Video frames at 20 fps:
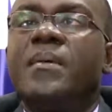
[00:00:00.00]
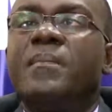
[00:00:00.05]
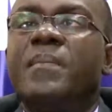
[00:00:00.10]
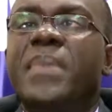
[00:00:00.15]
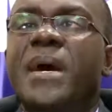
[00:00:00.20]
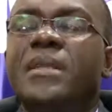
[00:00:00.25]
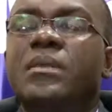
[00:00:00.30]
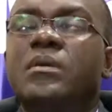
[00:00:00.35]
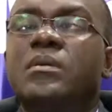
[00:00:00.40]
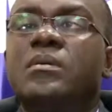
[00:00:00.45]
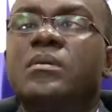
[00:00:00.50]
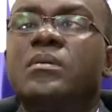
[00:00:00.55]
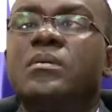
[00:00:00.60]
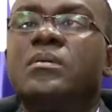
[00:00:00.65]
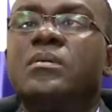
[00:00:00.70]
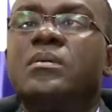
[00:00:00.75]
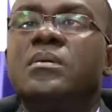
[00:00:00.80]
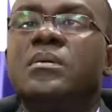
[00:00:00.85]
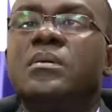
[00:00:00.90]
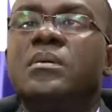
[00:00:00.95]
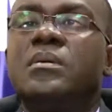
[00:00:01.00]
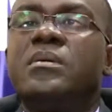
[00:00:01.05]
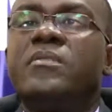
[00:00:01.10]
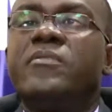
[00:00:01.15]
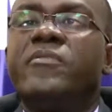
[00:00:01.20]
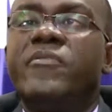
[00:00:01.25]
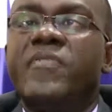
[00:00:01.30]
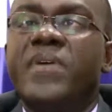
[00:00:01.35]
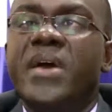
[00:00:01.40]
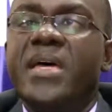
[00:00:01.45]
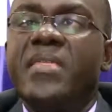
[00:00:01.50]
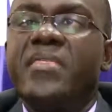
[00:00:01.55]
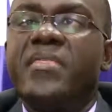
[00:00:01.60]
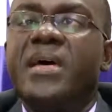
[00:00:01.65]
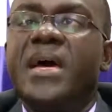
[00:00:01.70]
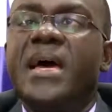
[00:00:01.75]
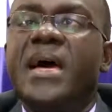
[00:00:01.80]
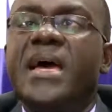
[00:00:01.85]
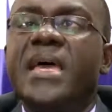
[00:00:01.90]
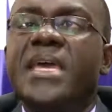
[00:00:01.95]
But
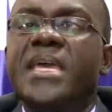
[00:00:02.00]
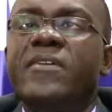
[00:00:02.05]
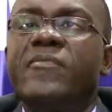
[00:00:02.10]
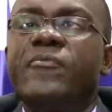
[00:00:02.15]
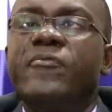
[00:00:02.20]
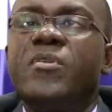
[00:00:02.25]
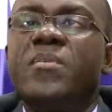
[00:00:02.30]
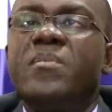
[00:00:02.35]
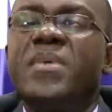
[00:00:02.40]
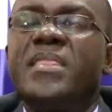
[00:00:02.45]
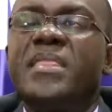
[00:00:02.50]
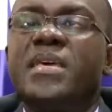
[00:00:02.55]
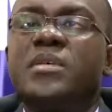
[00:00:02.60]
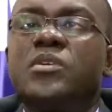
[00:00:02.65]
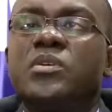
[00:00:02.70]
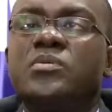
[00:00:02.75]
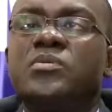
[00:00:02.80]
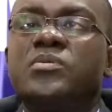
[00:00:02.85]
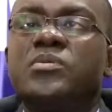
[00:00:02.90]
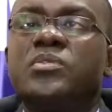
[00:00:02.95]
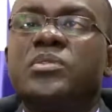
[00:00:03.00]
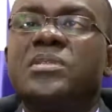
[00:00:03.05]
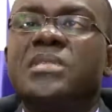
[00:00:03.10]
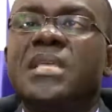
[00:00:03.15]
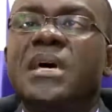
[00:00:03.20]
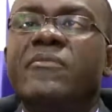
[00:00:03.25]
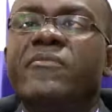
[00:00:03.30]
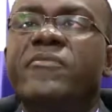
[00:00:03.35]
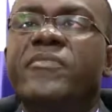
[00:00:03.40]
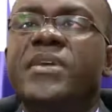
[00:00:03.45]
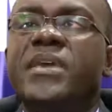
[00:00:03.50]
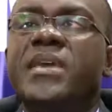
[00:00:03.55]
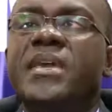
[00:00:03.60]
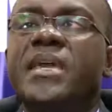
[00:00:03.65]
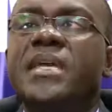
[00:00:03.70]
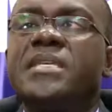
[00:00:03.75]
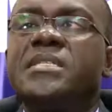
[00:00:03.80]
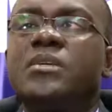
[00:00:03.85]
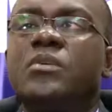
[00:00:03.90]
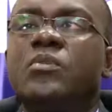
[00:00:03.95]
further, if we make the substitution that V
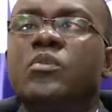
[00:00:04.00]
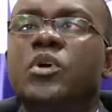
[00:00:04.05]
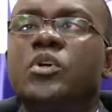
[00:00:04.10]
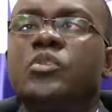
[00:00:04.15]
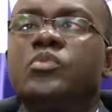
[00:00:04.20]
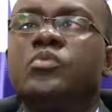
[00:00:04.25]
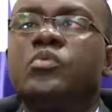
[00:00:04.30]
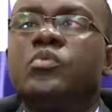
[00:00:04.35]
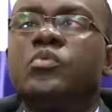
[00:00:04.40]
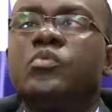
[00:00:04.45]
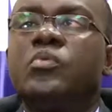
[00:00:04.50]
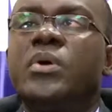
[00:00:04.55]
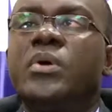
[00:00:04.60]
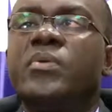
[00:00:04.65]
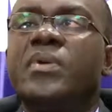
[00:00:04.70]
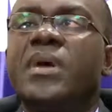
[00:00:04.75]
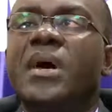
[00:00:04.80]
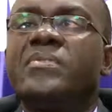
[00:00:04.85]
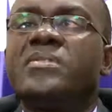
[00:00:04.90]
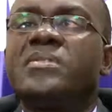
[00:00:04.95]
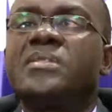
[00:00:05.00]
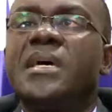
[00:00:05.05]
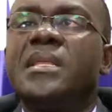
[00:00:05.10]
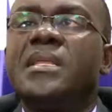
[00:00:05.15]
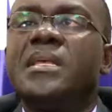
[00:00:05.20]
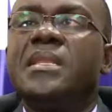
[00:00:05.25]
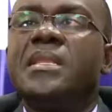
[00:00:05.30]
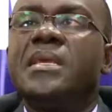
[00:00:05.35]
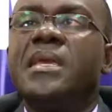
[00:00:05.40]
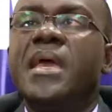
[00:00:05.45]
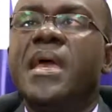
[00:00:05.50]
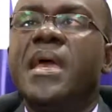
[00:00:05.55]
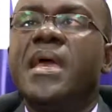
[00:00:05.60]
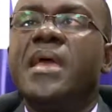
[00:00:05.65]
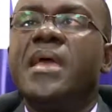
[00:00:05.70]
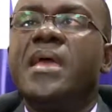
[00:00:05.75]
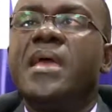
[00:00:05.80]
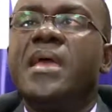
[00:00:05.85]
is equal to what we have standing here,